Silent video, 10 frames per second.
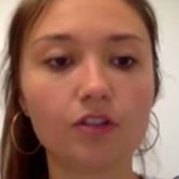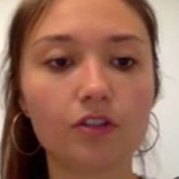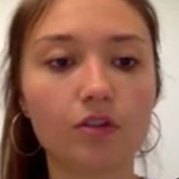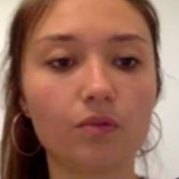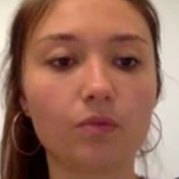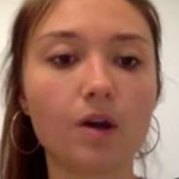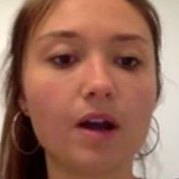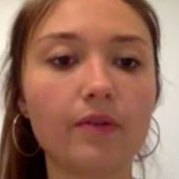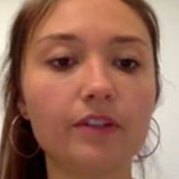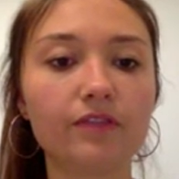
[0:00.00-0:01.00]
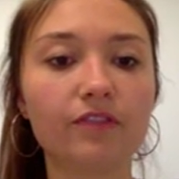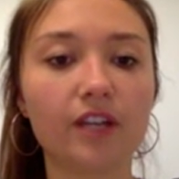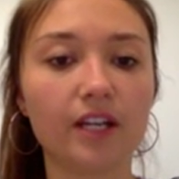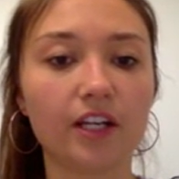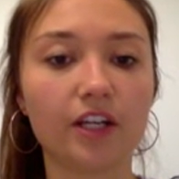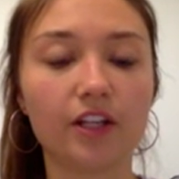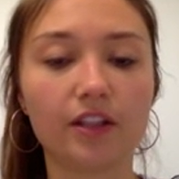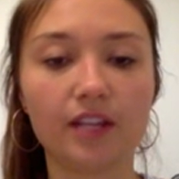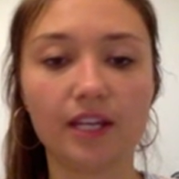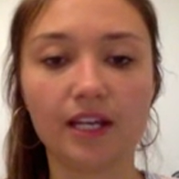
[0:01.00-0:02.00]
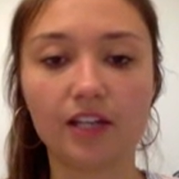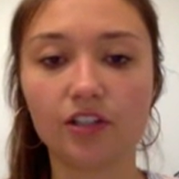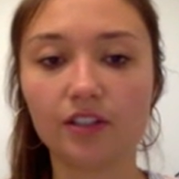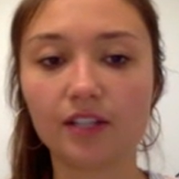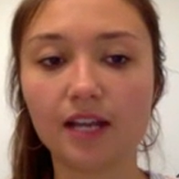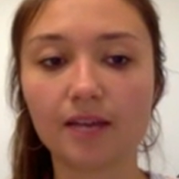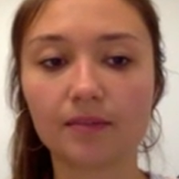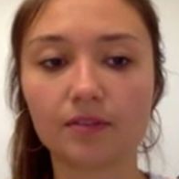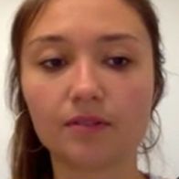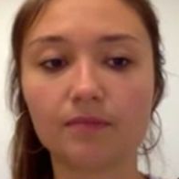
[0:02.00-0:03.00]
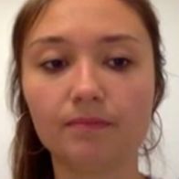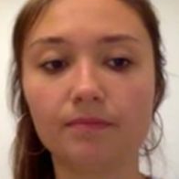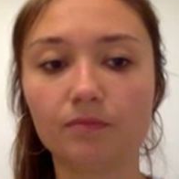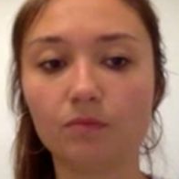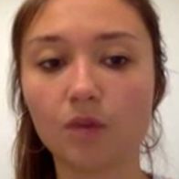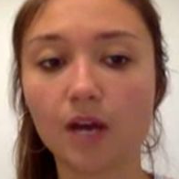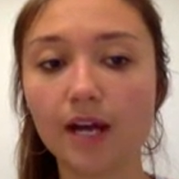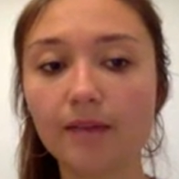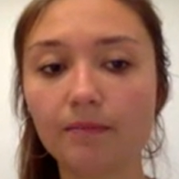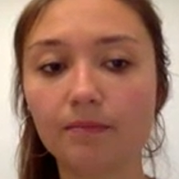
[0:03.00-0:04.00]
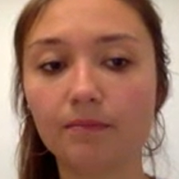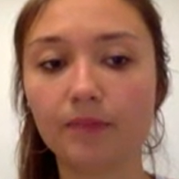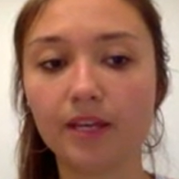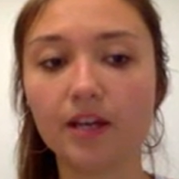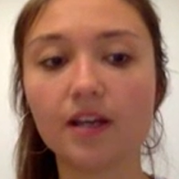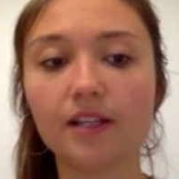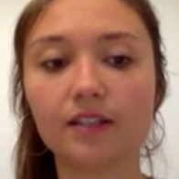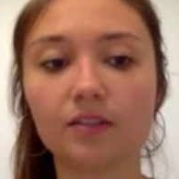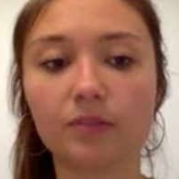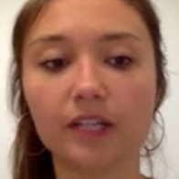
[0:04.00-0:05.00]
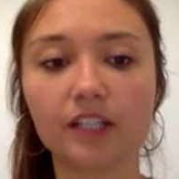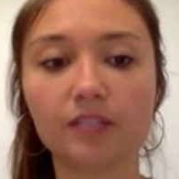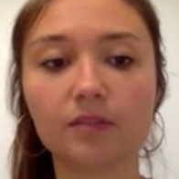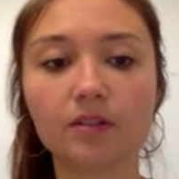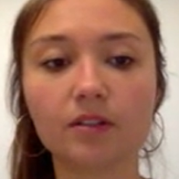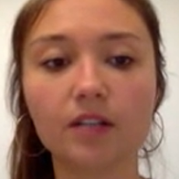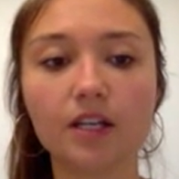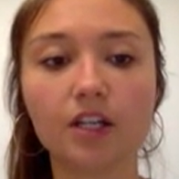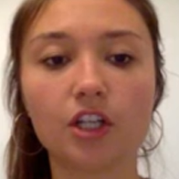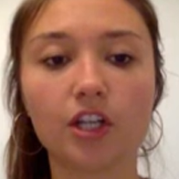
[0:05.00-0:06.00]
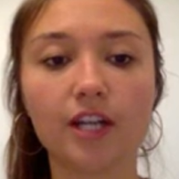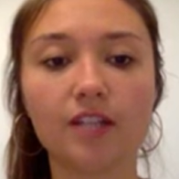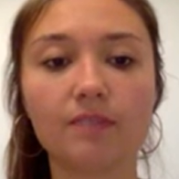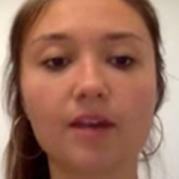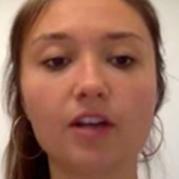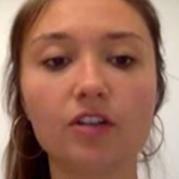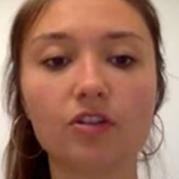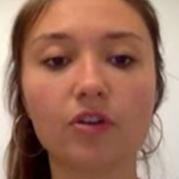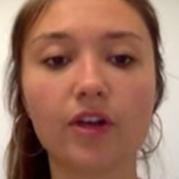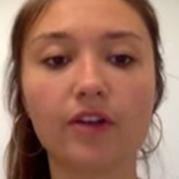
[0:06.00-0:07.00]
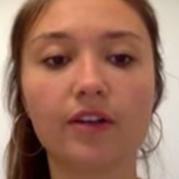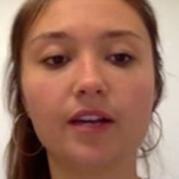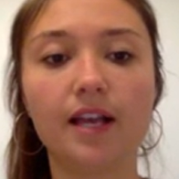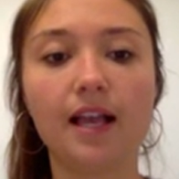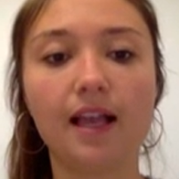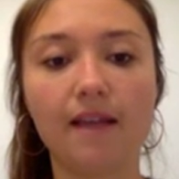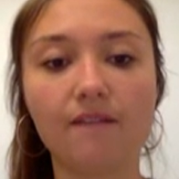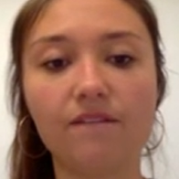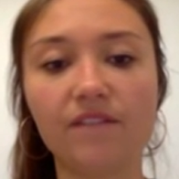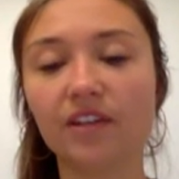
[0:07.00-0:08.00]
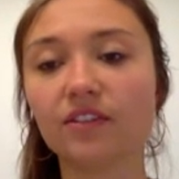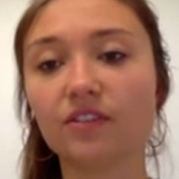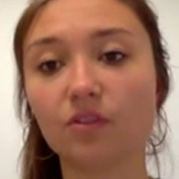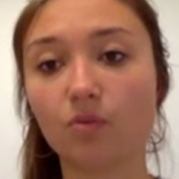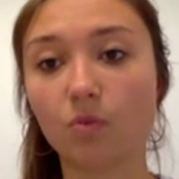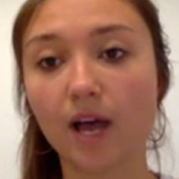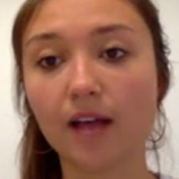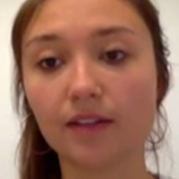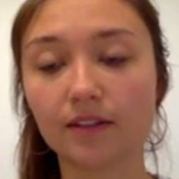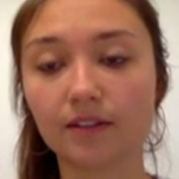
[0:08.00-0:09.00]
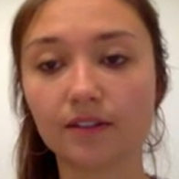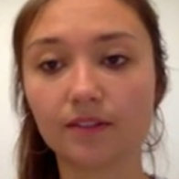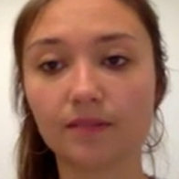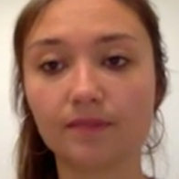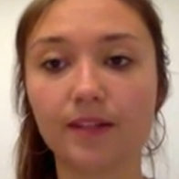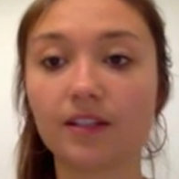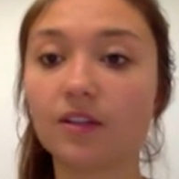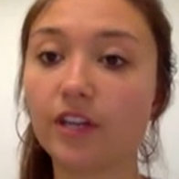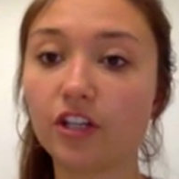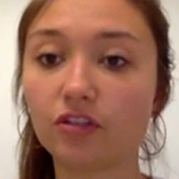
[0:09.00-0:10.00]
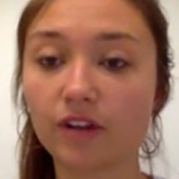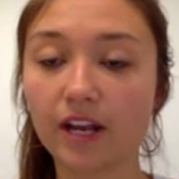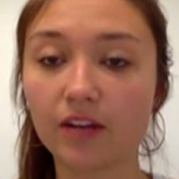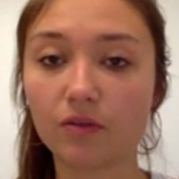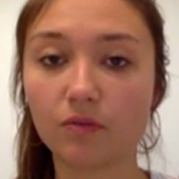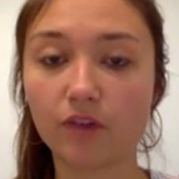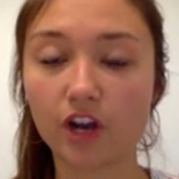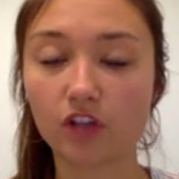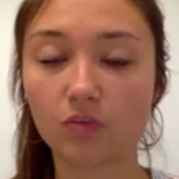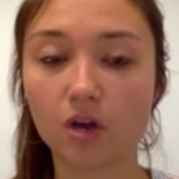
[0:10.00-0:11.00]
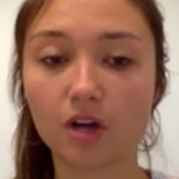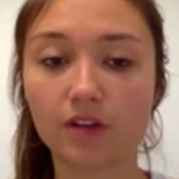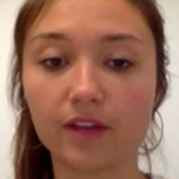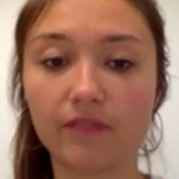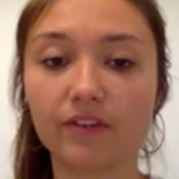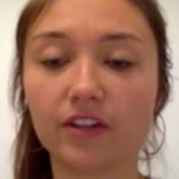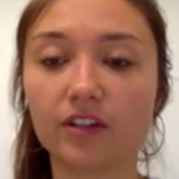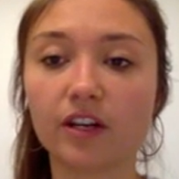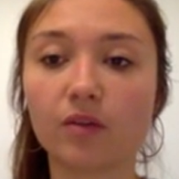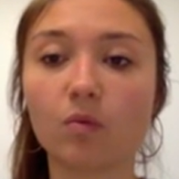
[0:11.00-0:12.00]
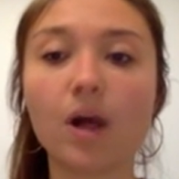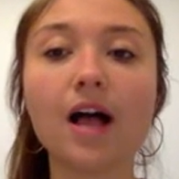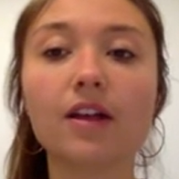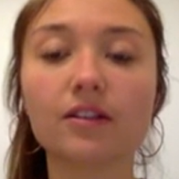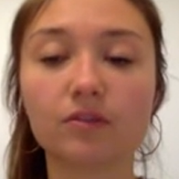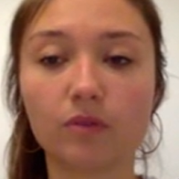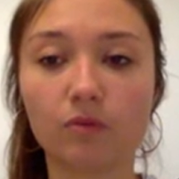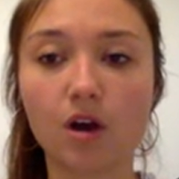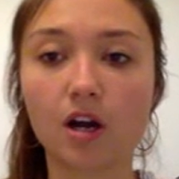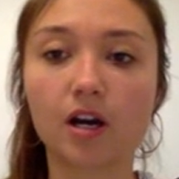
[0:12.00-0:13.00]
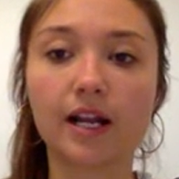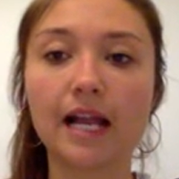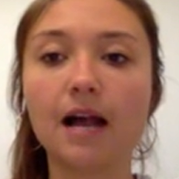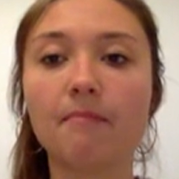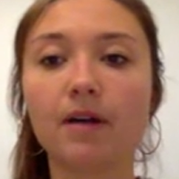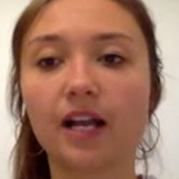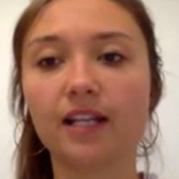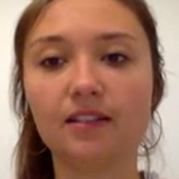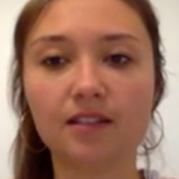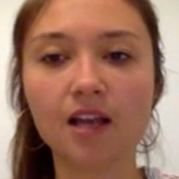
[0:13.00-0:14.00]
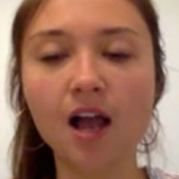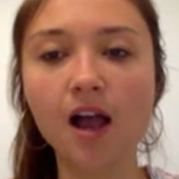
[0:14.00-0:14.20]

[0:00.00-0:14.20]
2. Why was flooding a good thing in ancient times? Why? Because it's predictable, creates better soil, and fills the wells. That's how they drank fresh water. They filled their wells with water and got buckets,